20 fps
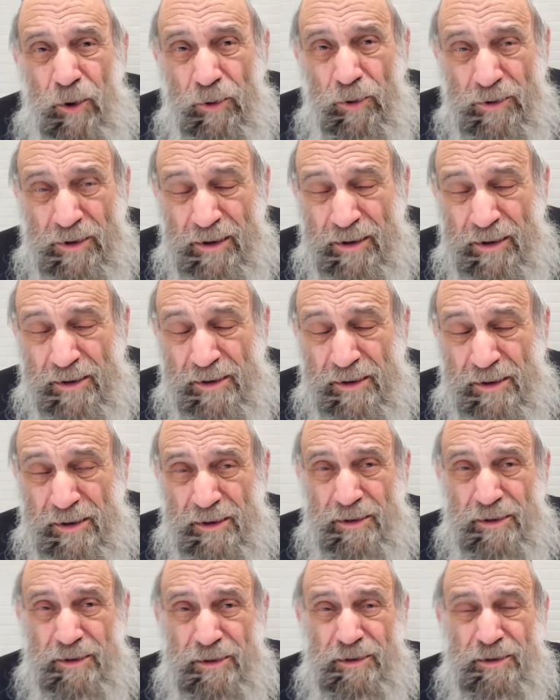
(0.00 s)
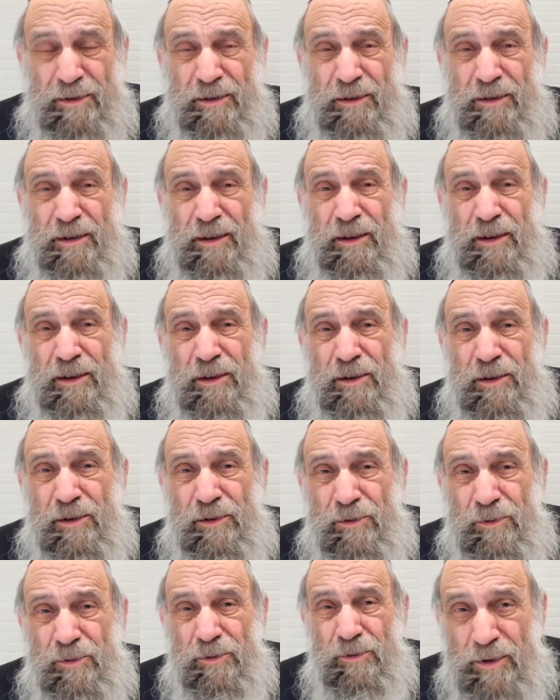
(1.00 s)
holiness,
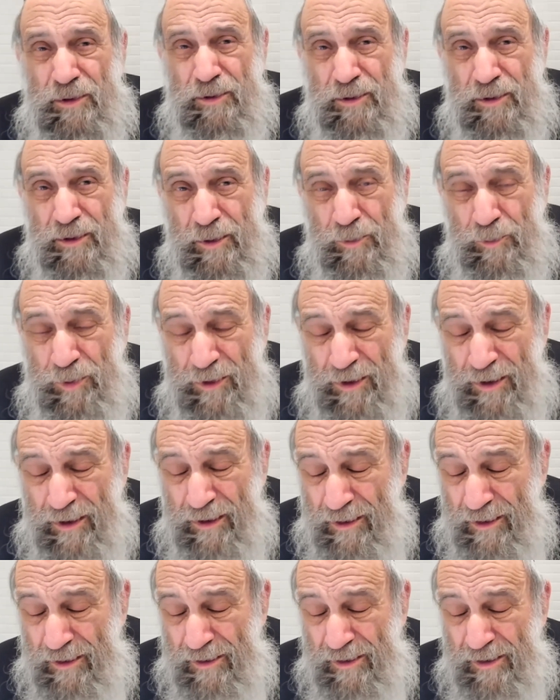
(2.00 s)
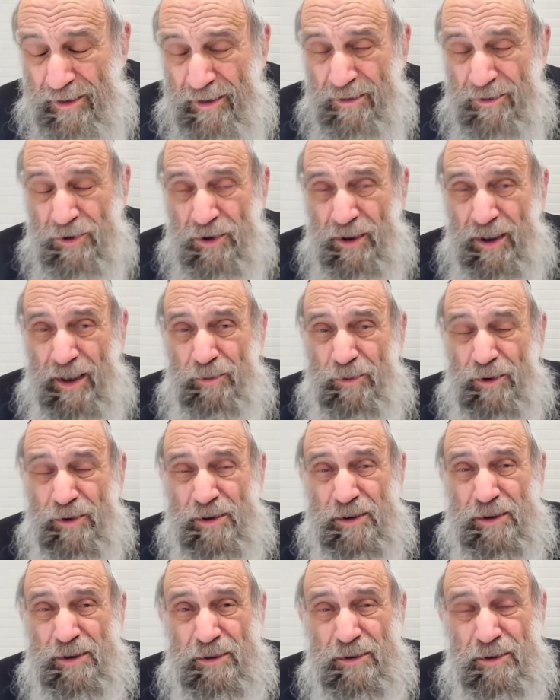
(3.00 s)
completeness,
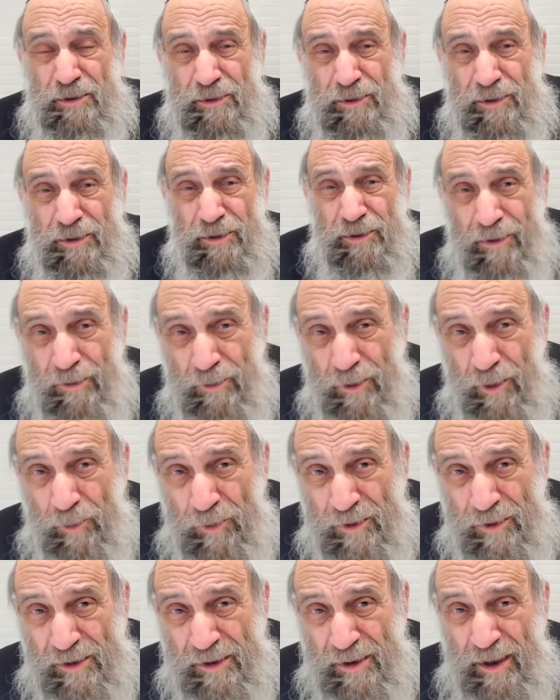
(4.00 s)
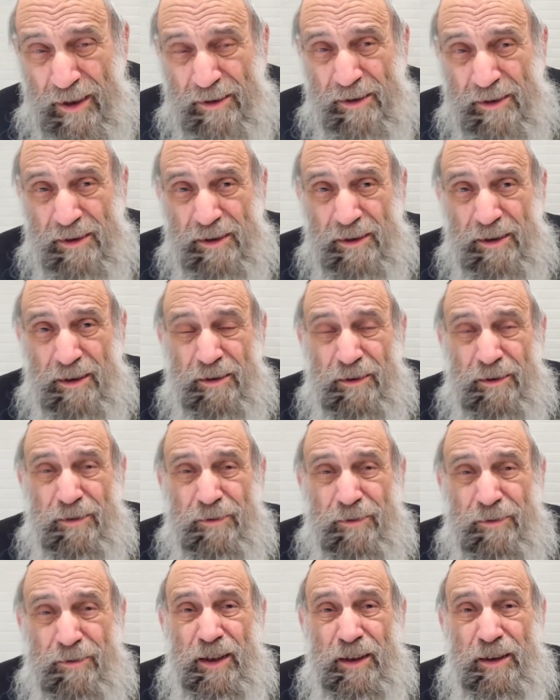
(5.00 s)
shleimus, represents
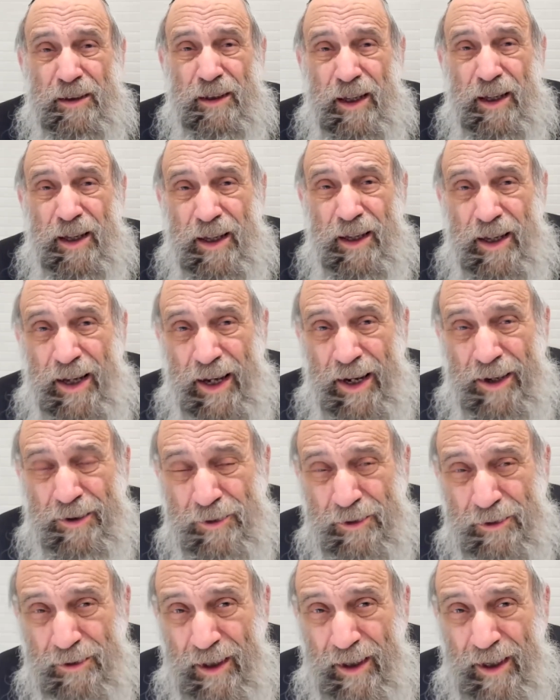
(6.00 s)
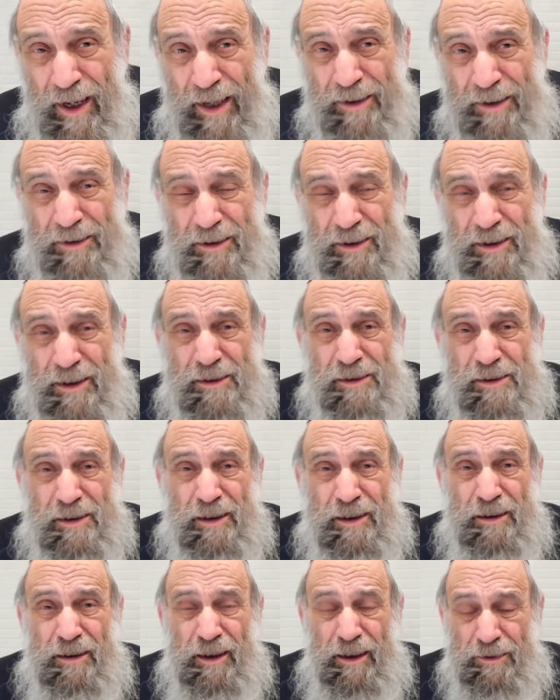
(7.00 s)
higher
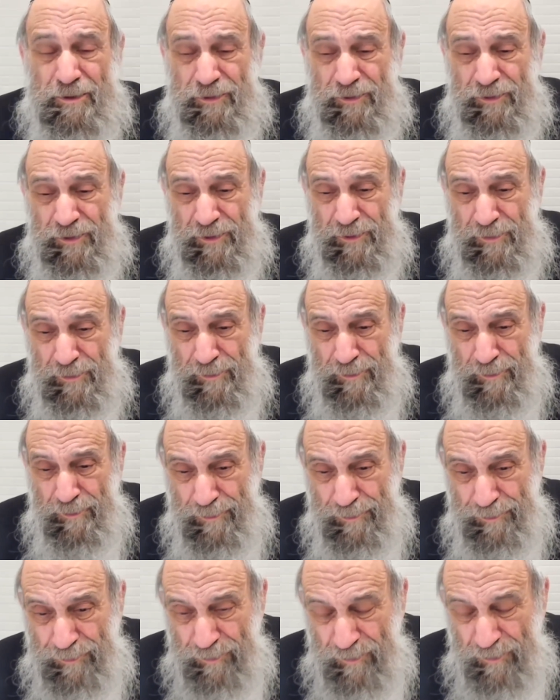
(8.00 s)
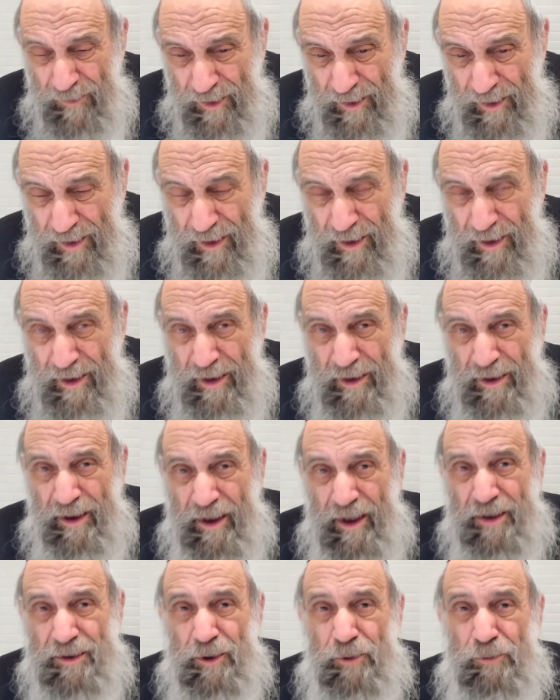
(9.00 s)
ideas in life.
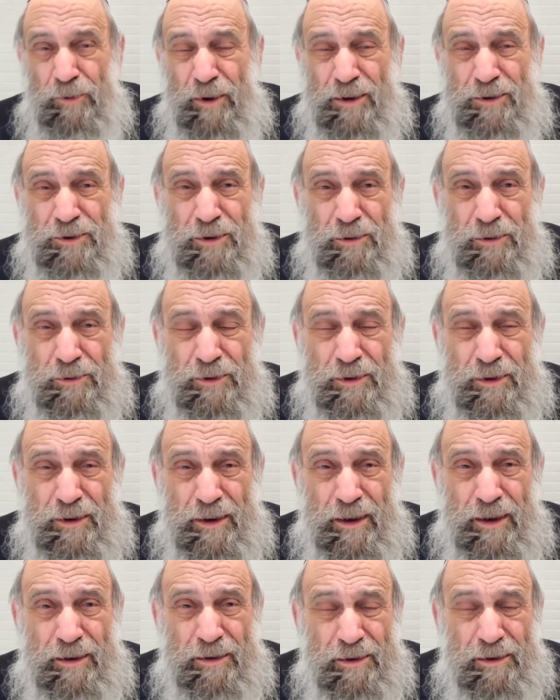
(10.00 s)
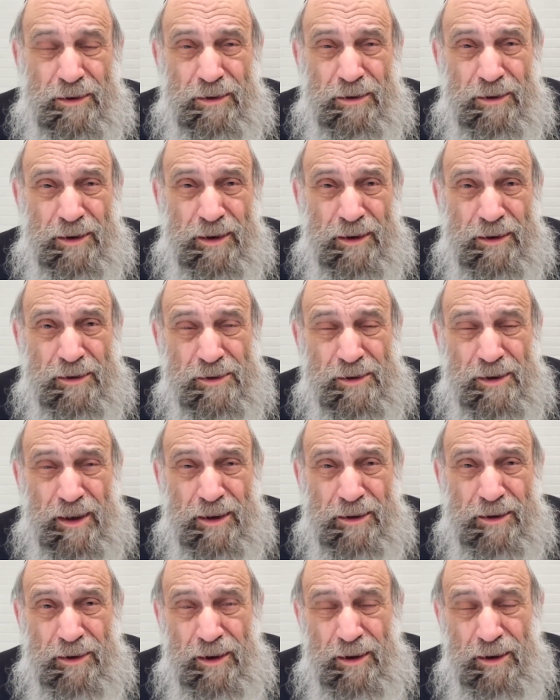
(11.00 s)
I don't want you to eat things
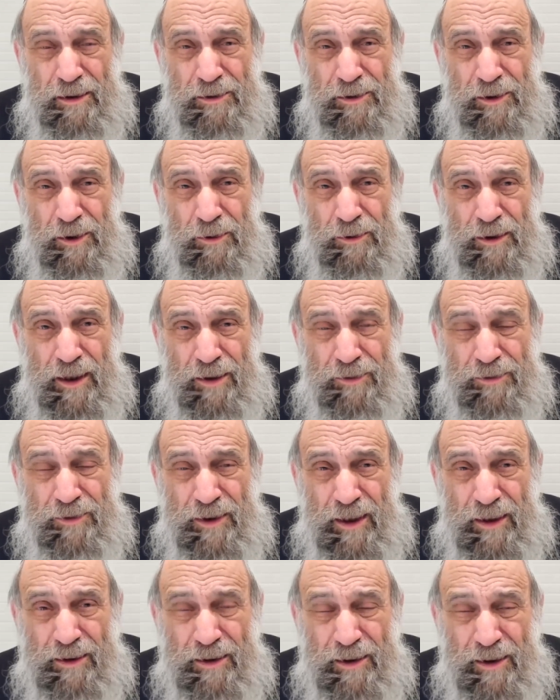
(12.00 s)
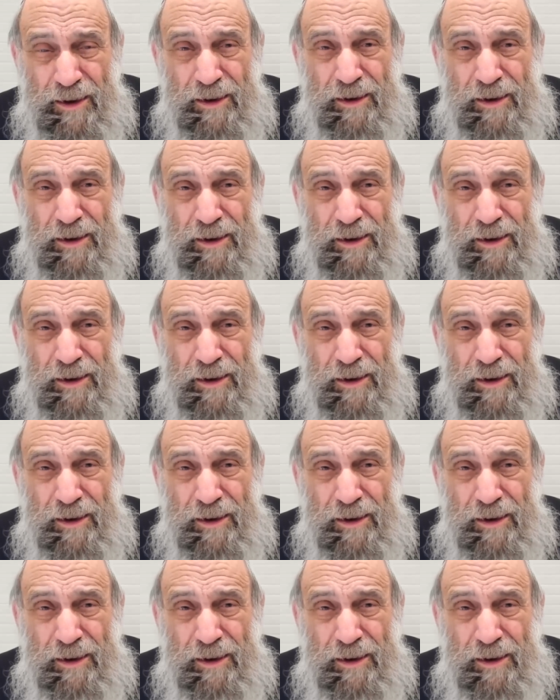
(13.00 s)
that don't have that